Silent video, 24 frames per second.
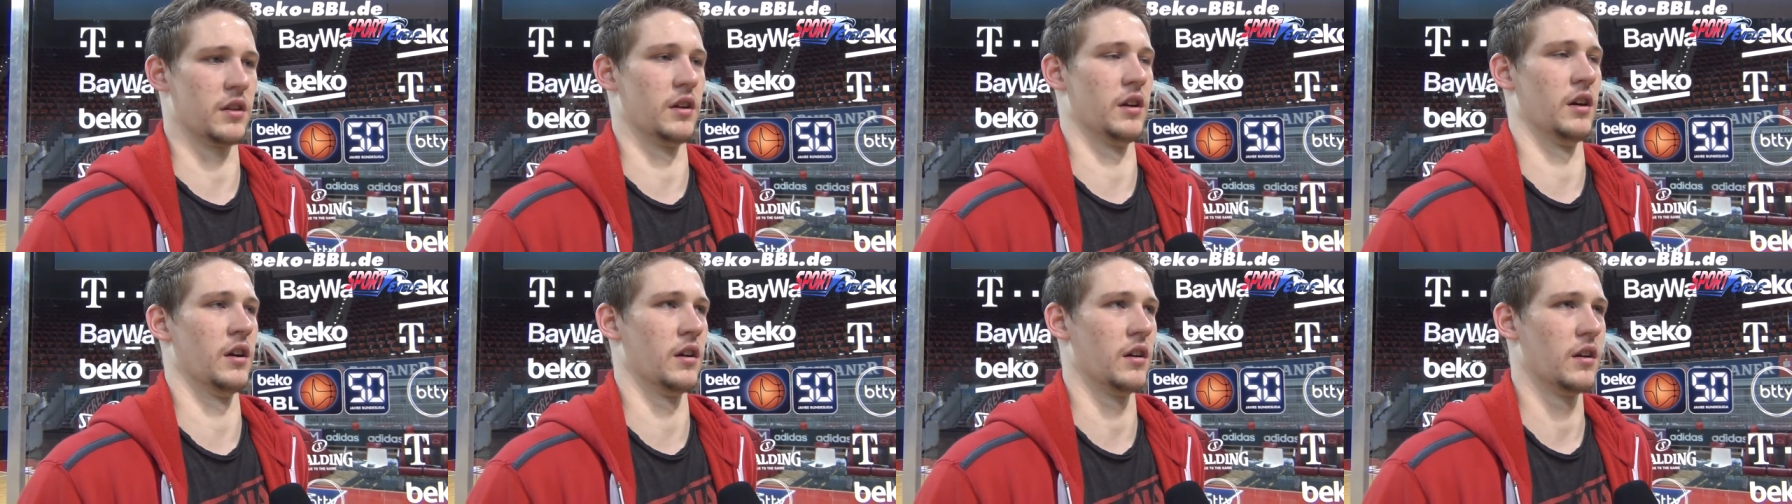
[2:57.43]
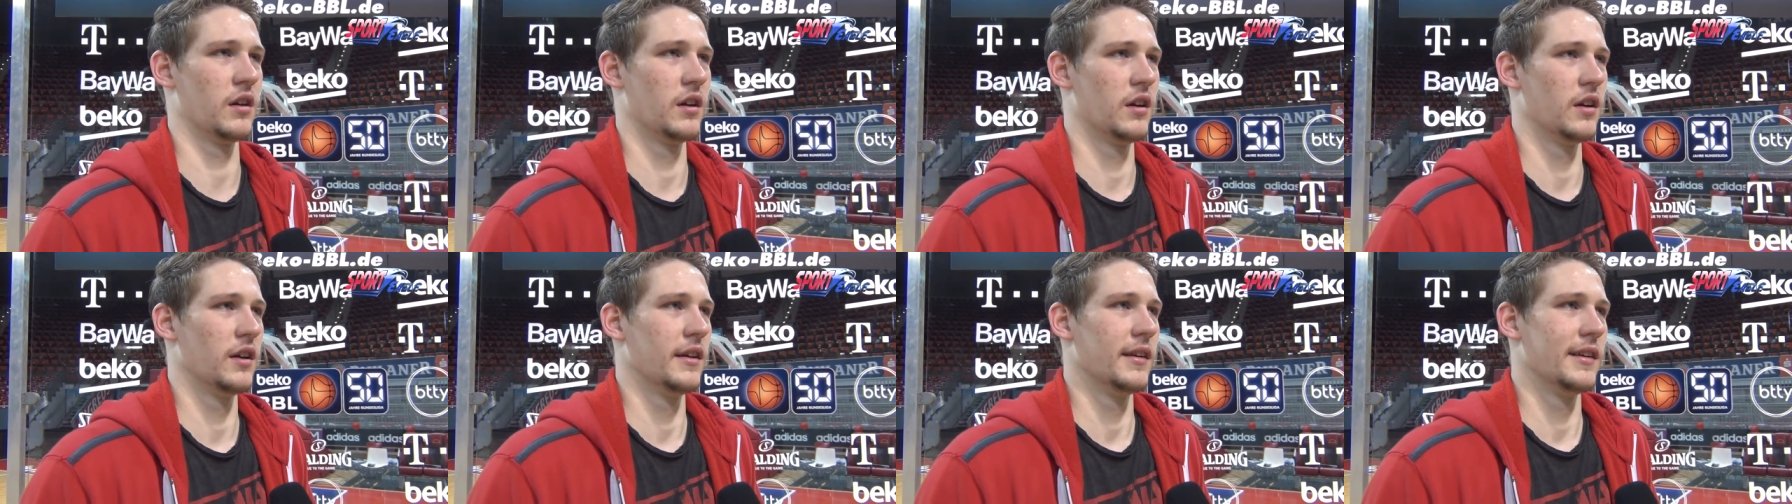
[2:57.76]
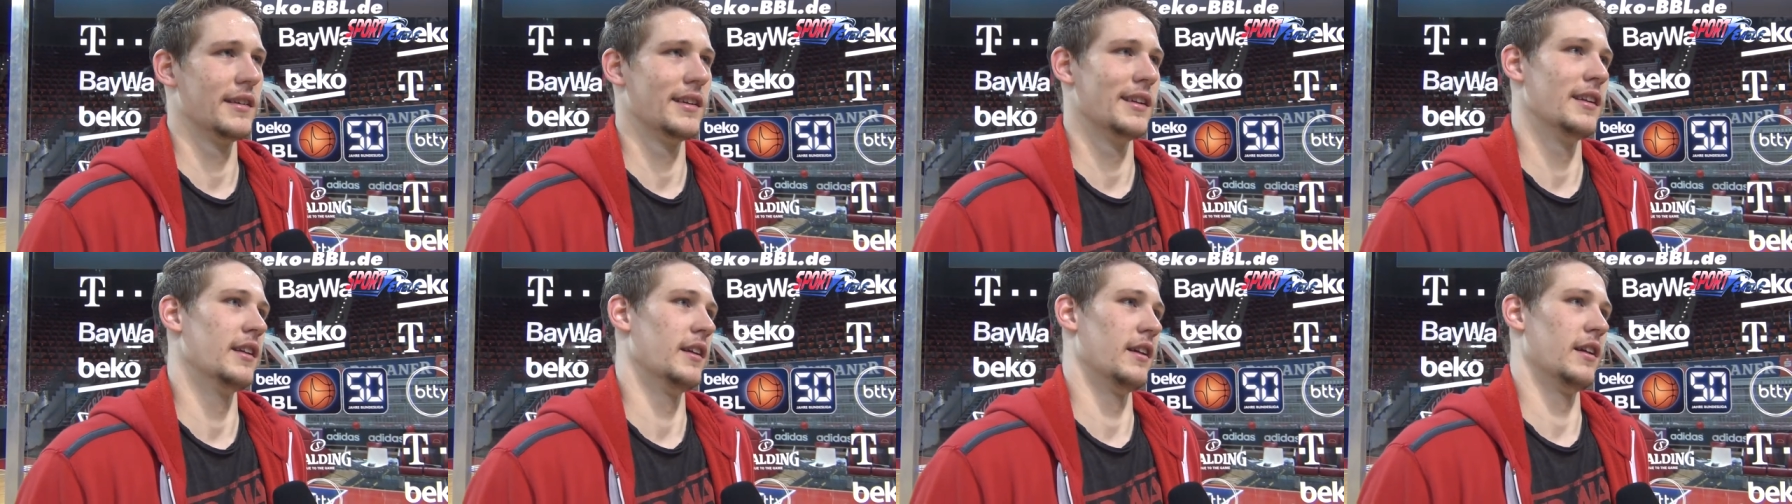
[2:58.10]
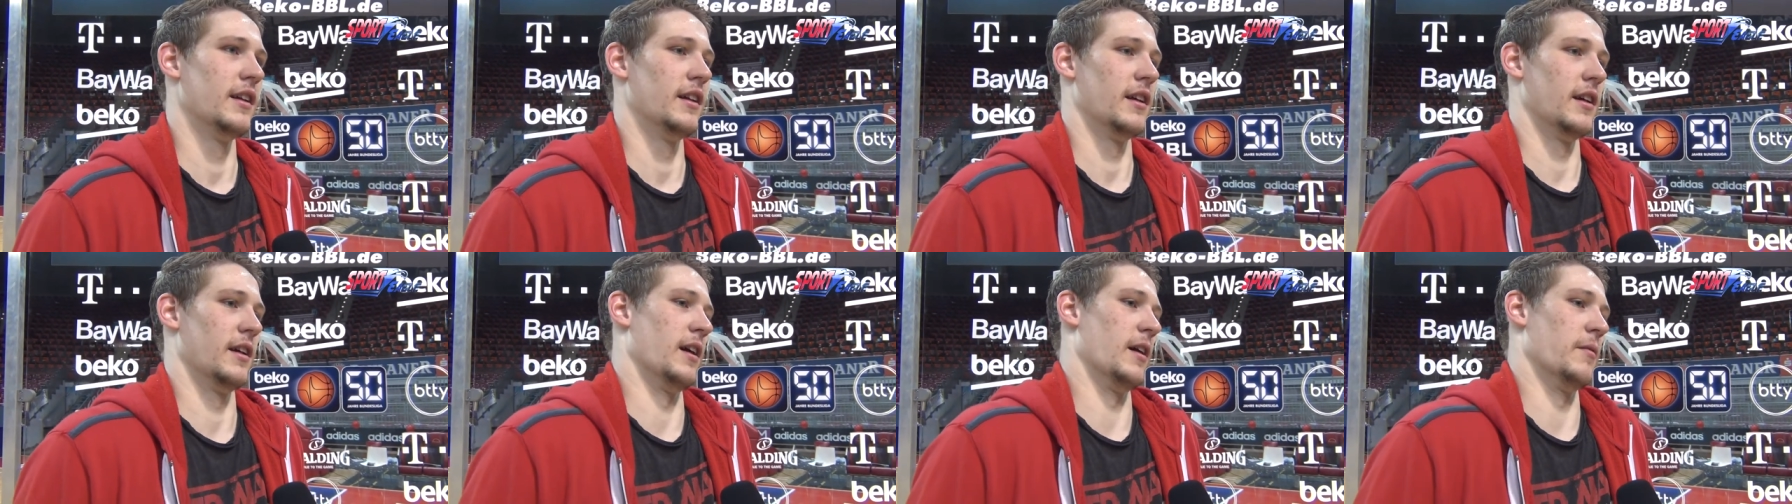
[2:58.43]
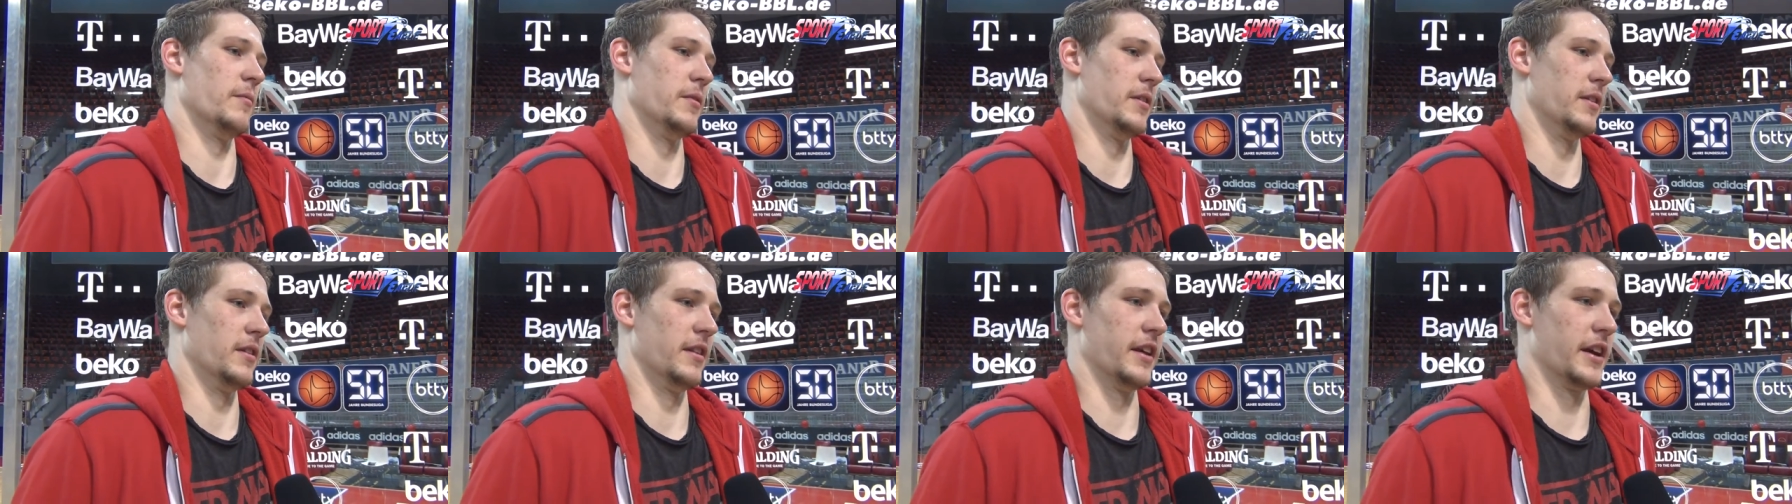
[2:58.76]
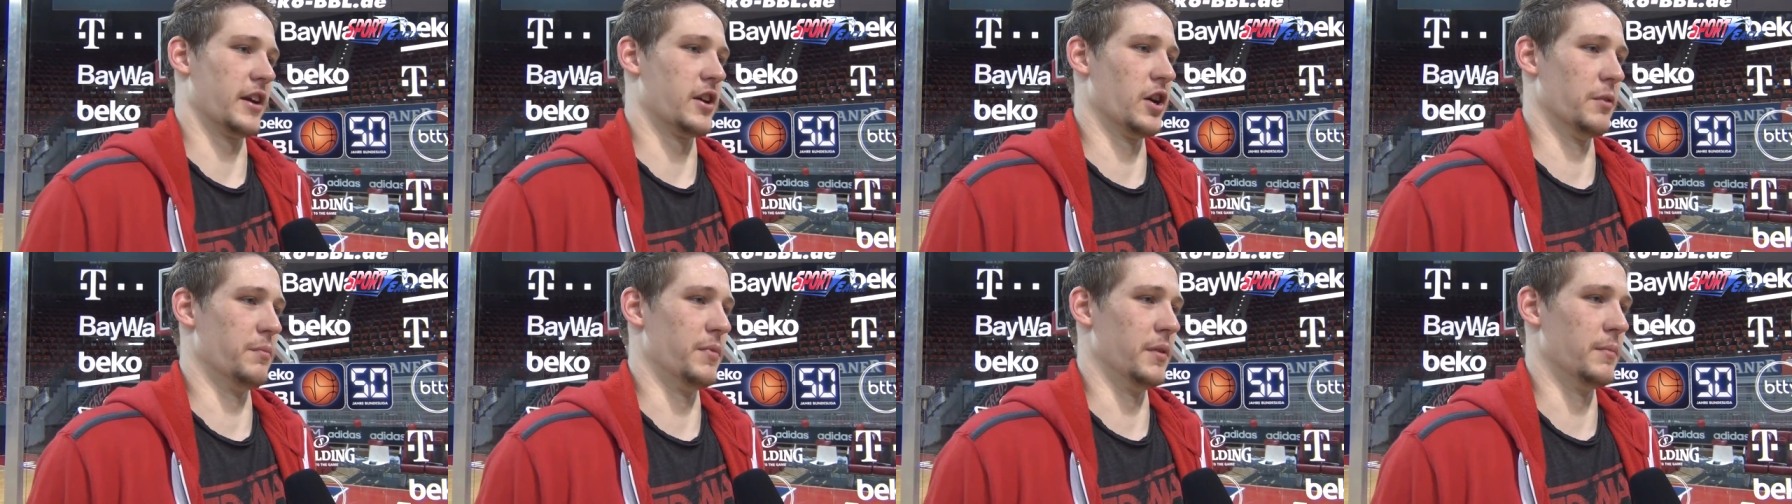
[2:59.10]
I mean, there
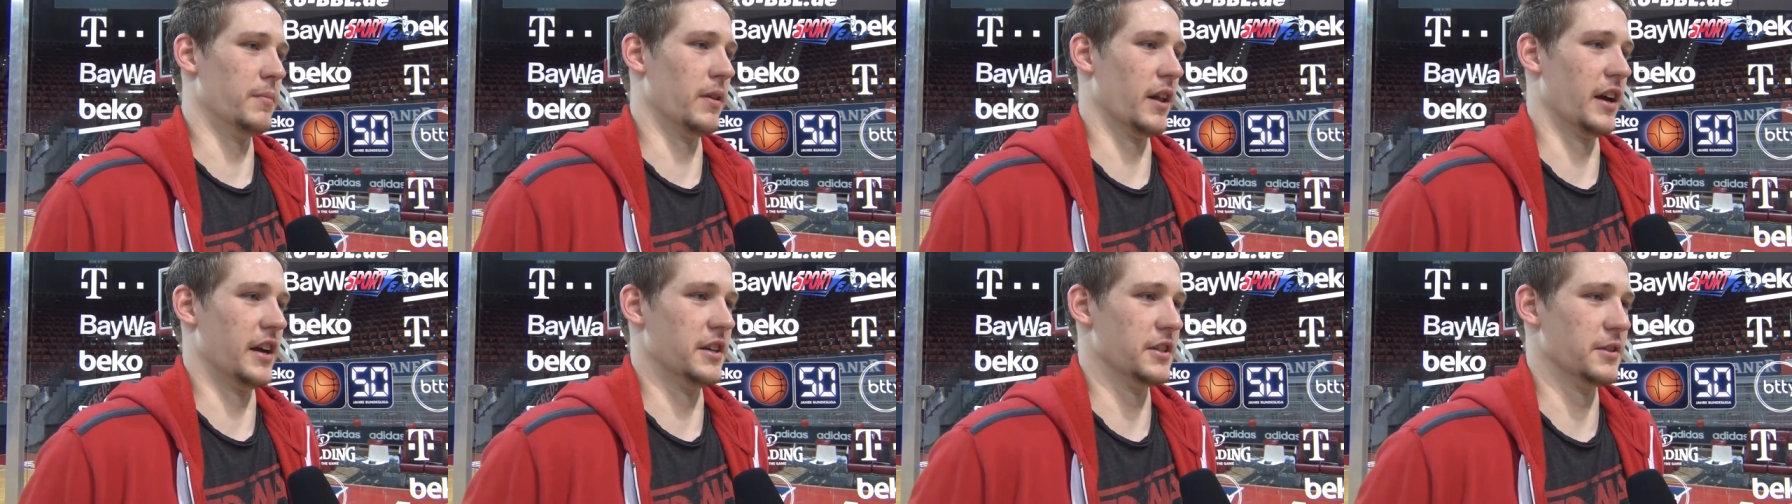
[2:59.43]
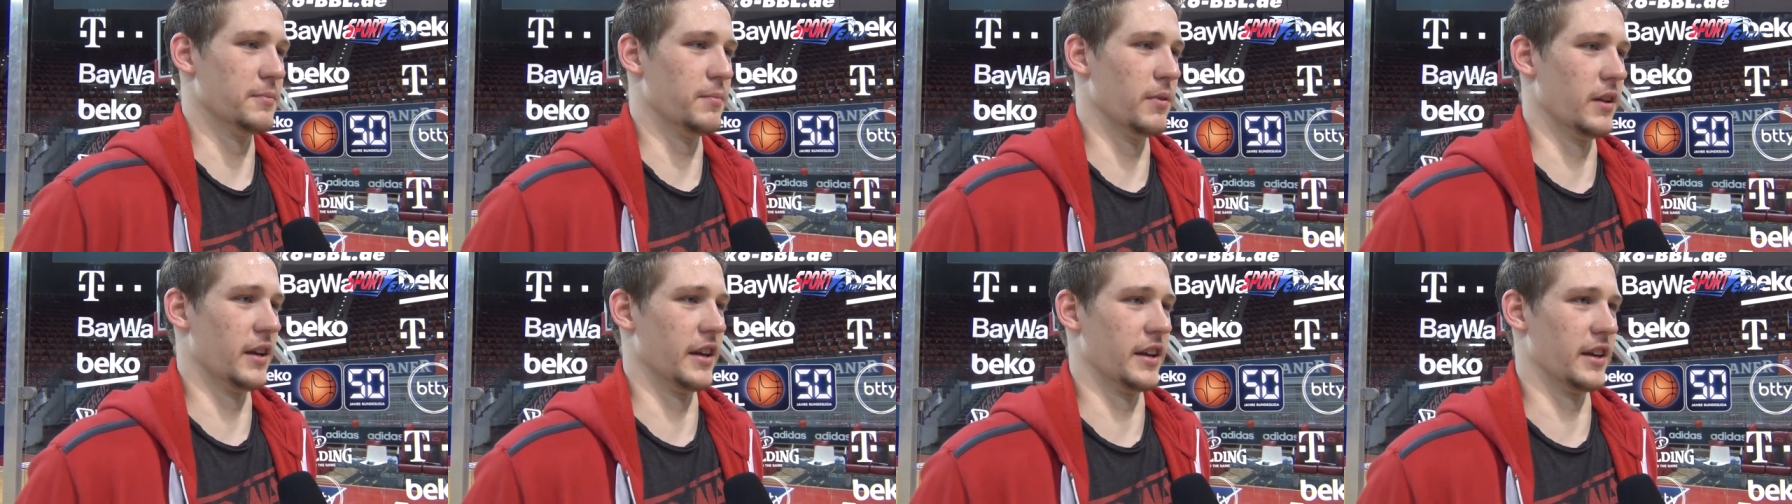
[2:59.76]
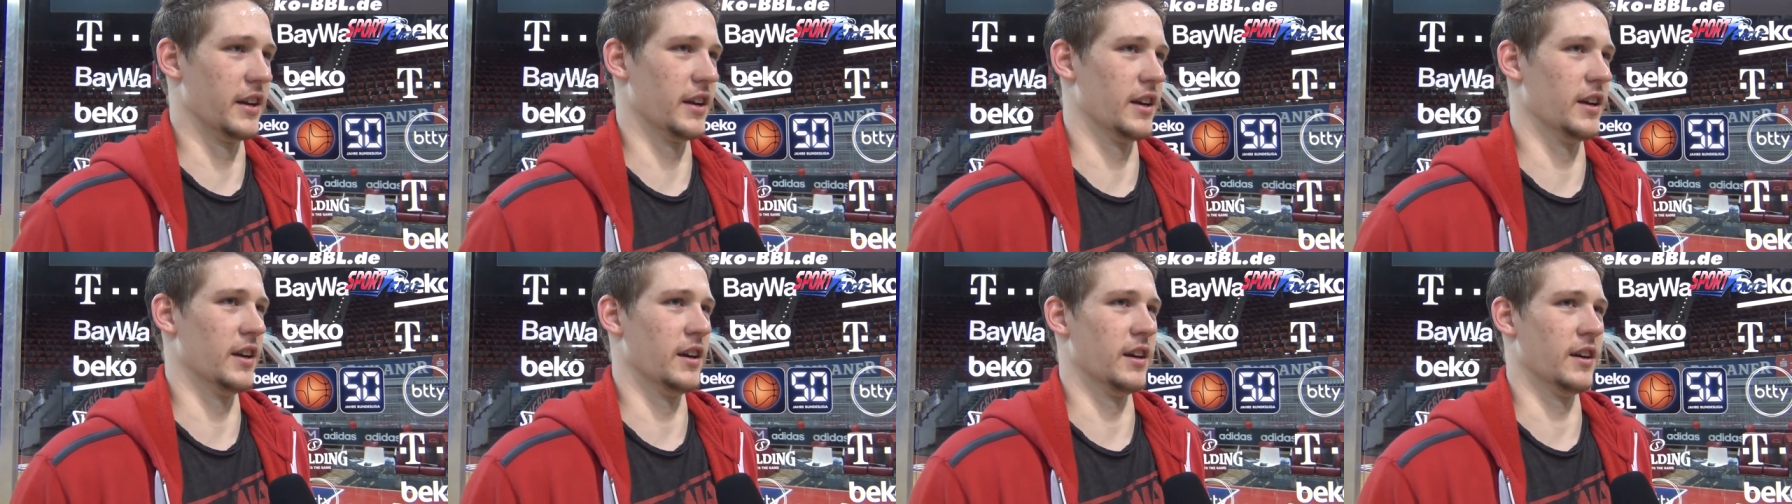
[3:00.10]
could be players playing